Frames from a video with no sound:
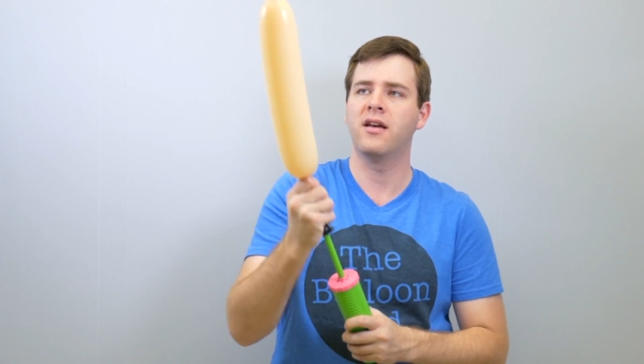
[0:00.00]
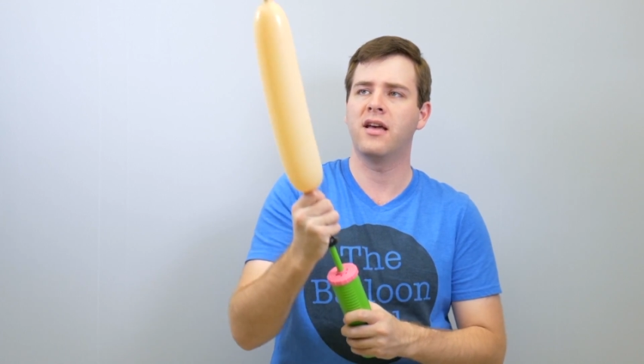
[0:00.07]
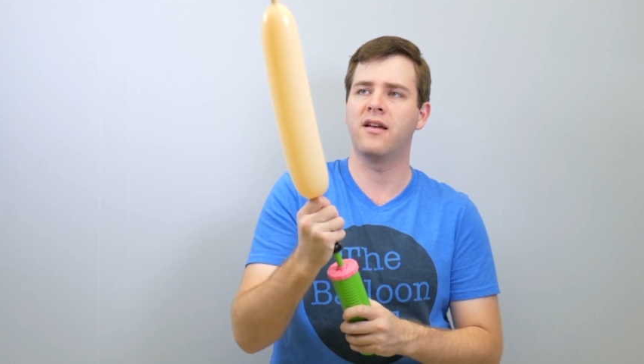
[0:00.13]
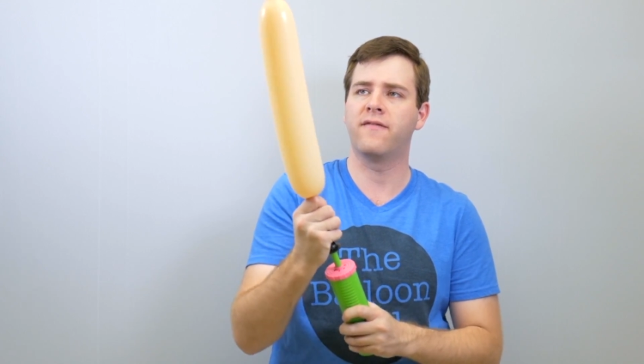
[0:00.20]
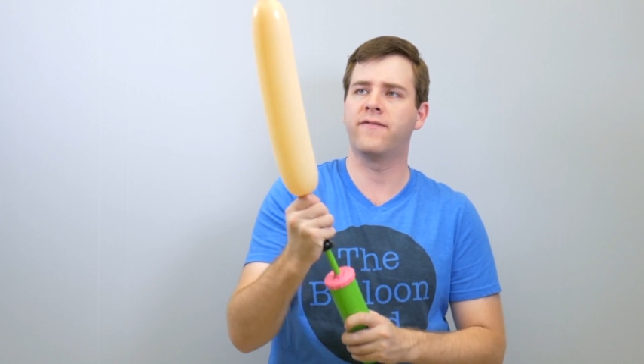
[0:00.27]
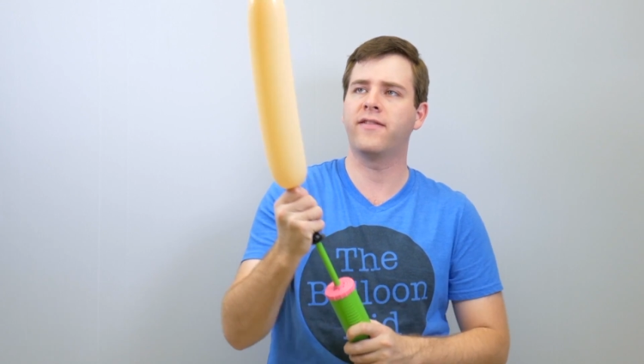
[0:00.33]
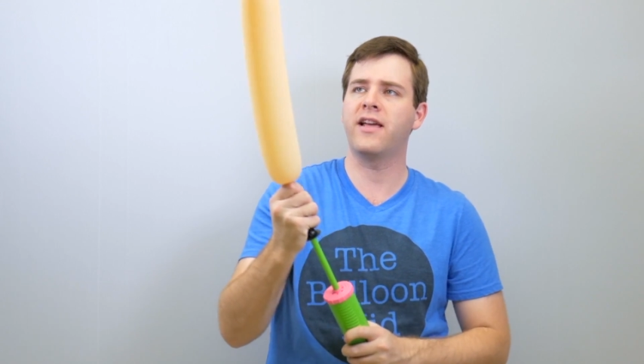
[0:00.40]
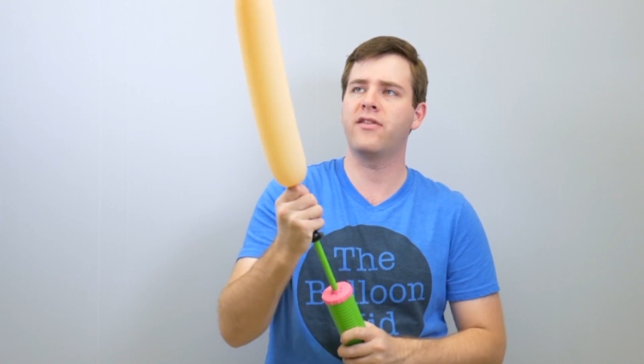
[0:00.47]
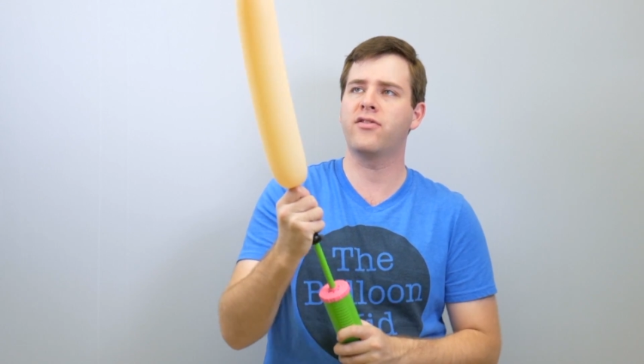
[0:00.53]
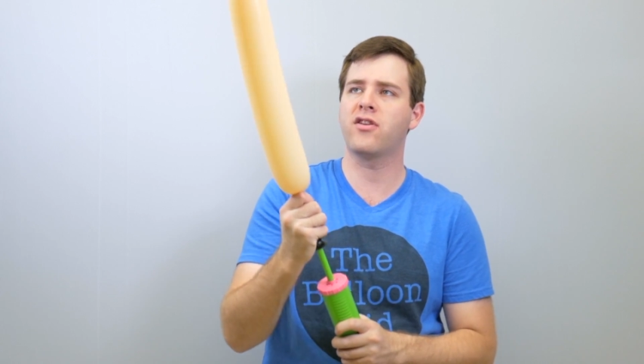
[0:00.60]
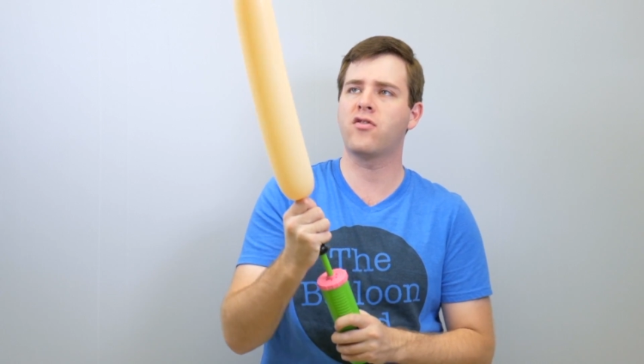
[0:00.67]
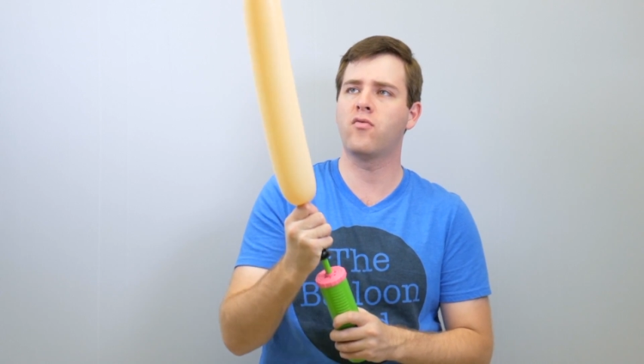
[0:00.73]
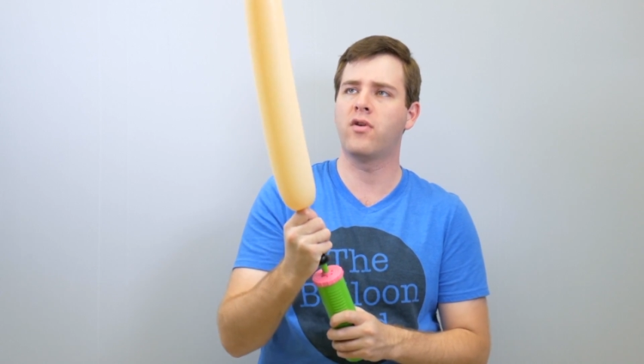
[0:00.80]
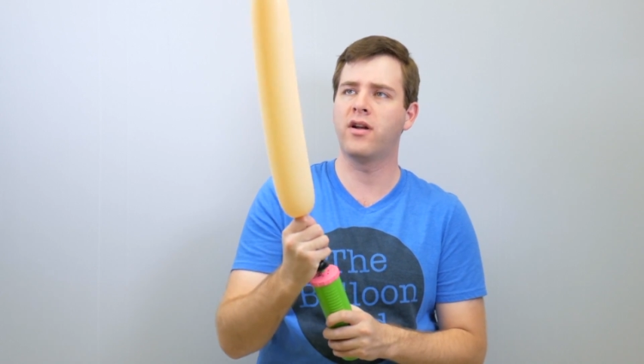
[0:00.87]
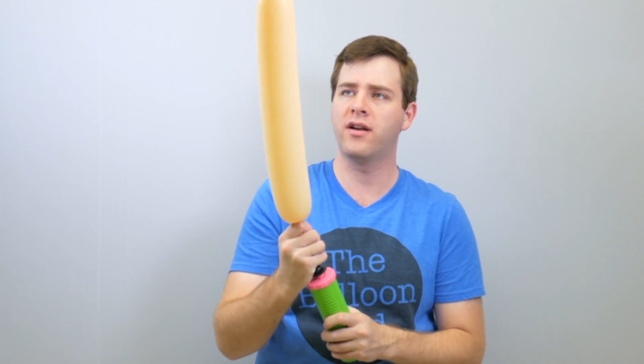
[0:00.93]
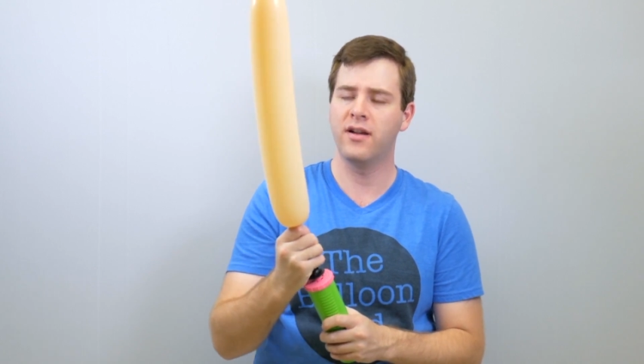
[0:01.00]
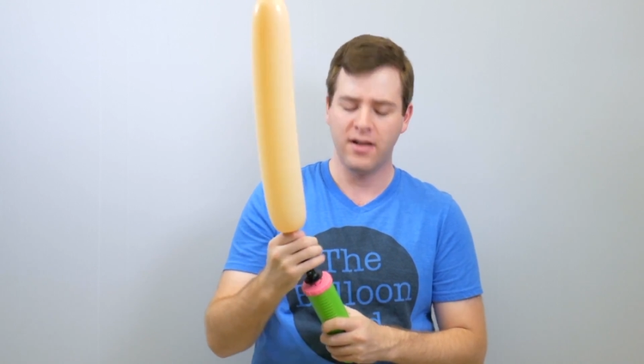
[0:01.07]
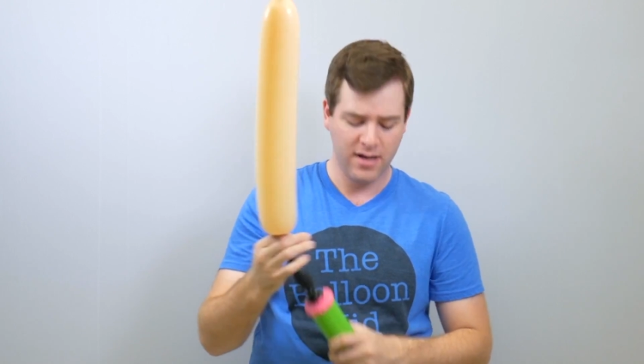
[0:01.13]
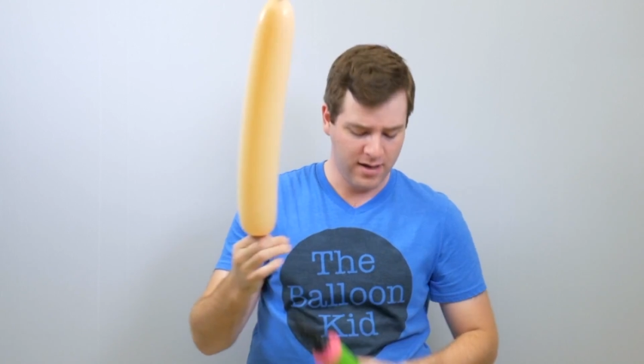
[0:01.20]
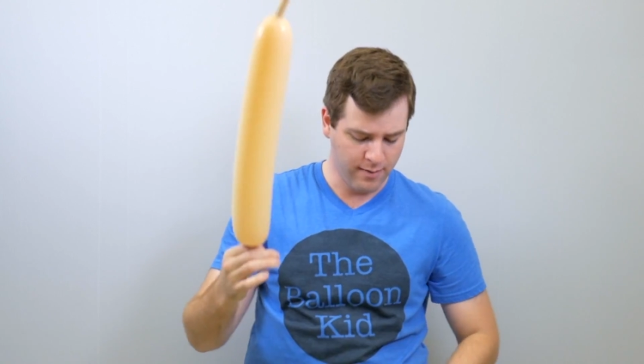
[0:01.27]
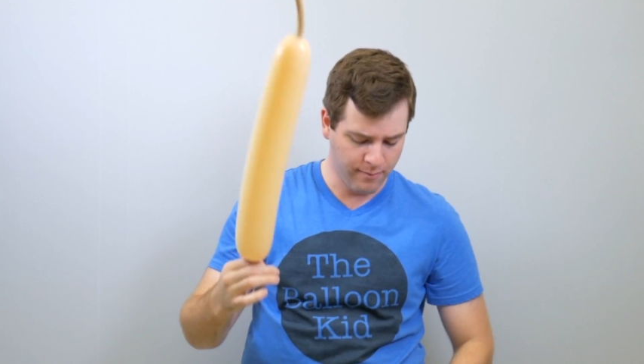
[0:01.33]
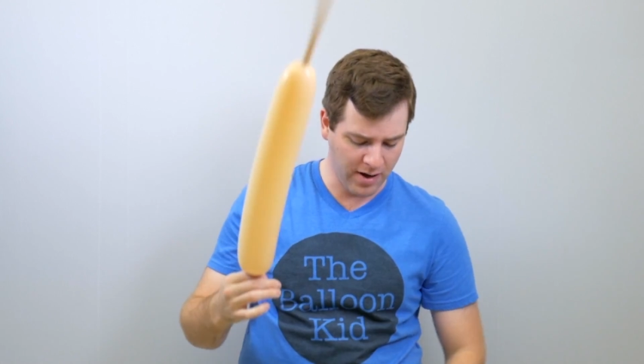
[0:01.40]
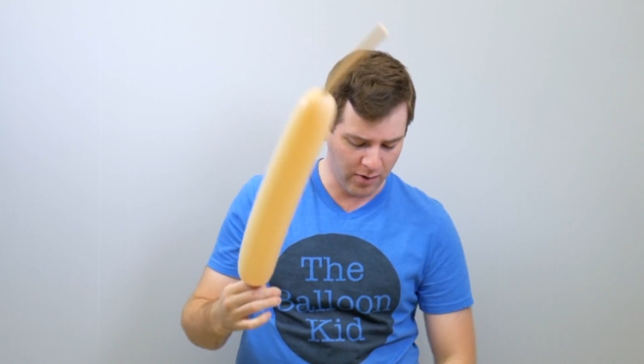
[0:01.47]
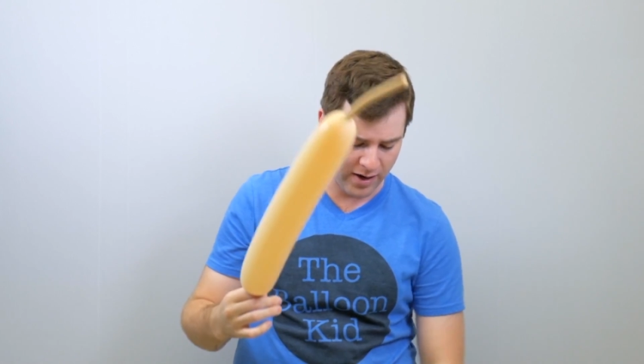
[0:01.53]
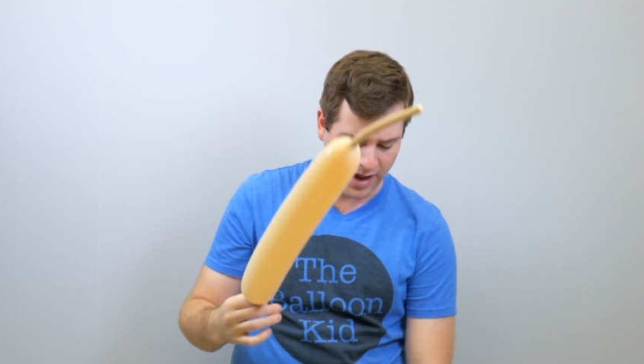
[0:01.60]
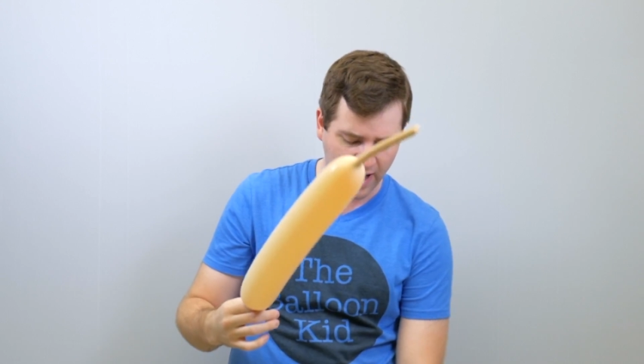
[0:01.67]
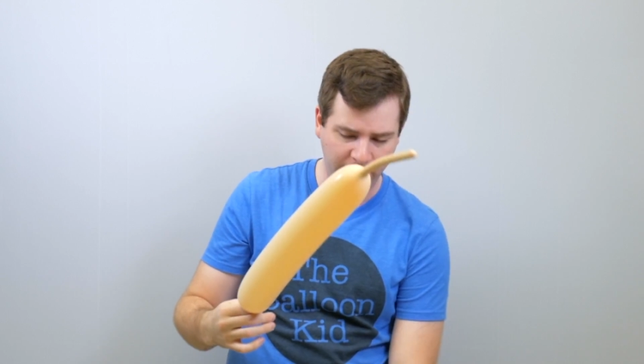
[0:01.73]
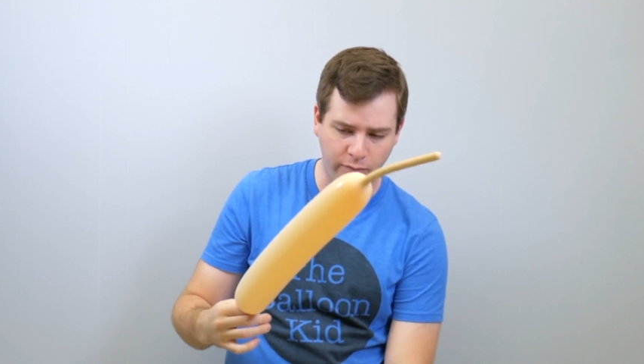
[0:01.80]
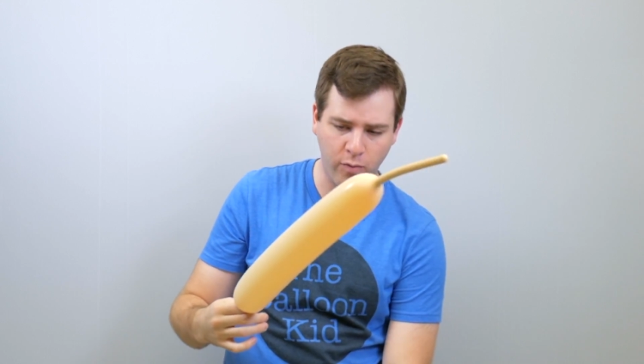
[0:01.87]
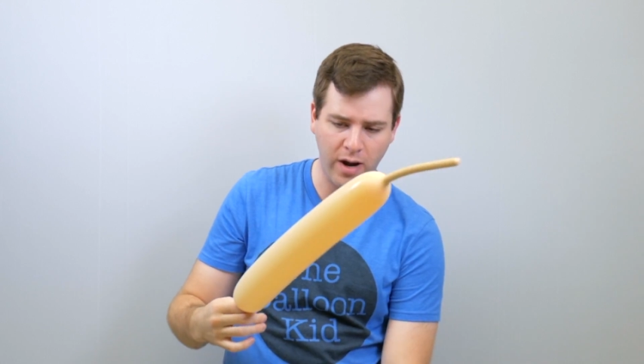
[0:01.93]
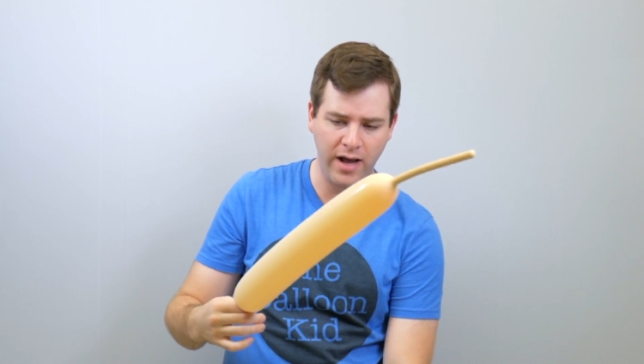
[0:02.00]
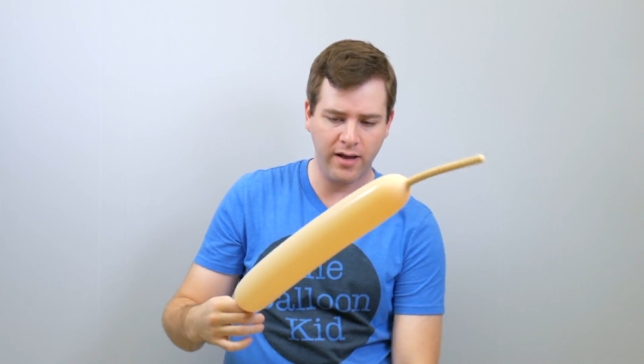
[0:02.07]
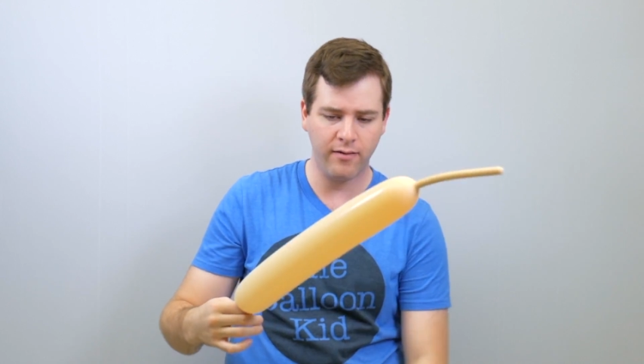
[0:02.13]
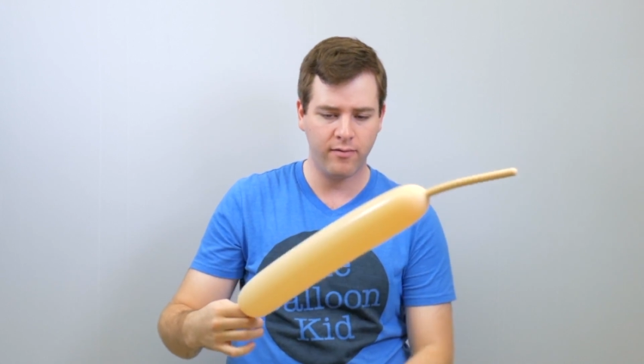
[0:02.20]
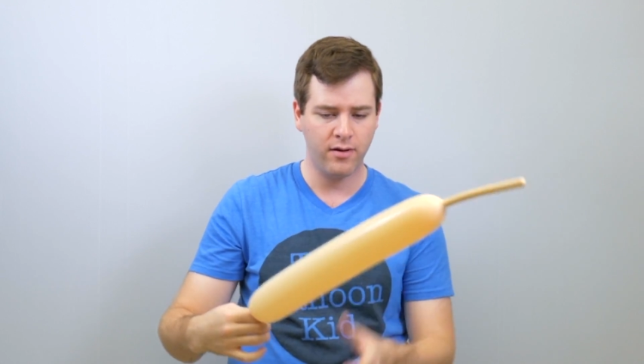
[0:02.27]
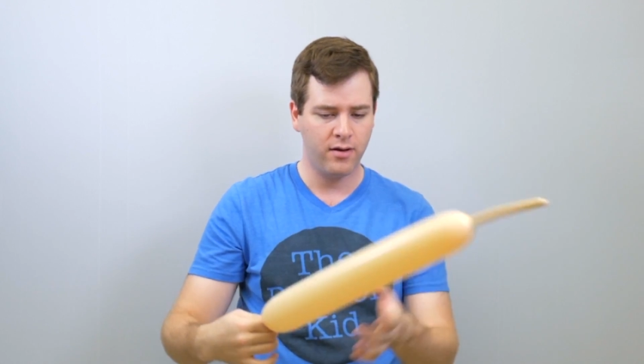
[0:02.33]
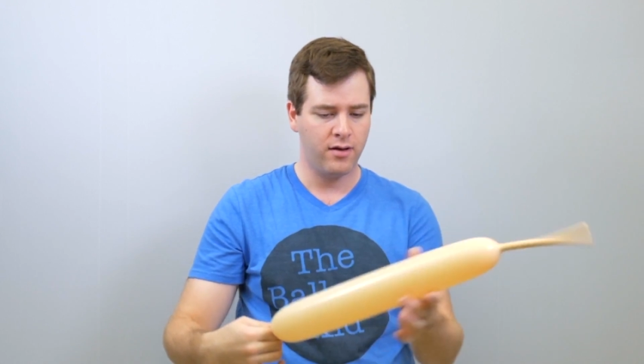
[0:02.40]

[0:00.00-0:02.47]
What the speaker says: inflate this one about halfway.